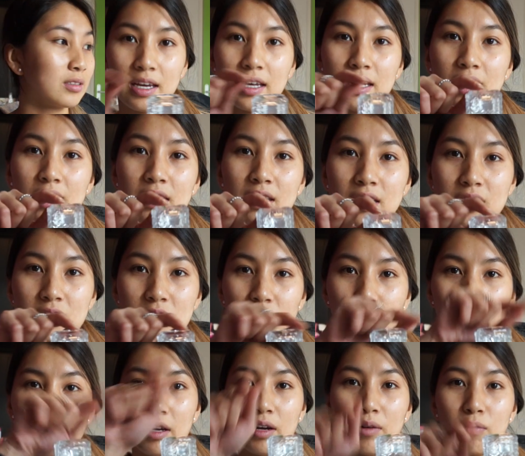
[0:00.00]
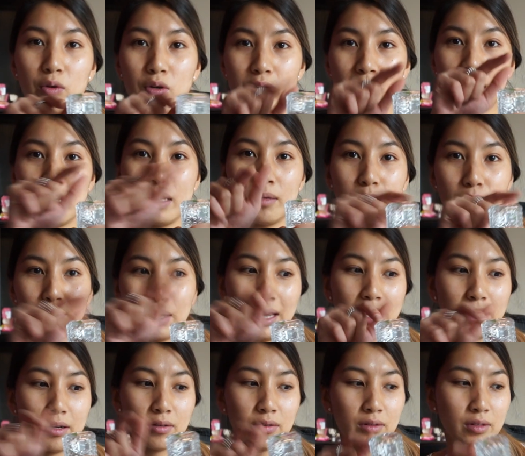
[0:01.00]
and then it's got like a rotating
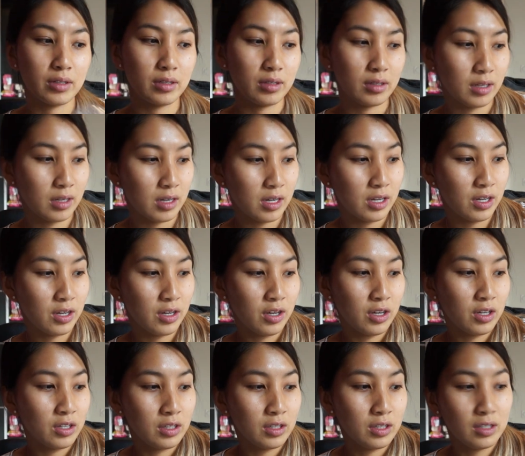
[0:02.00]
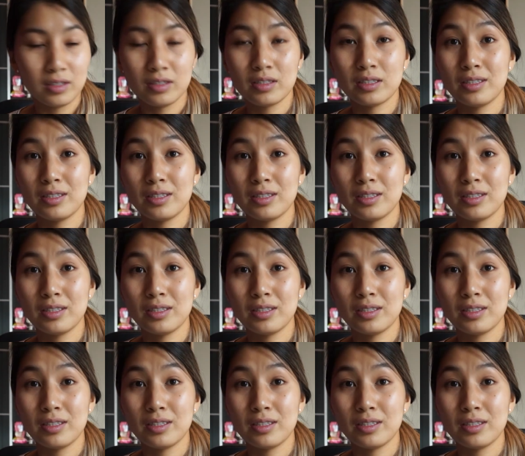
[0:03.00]
blade on it.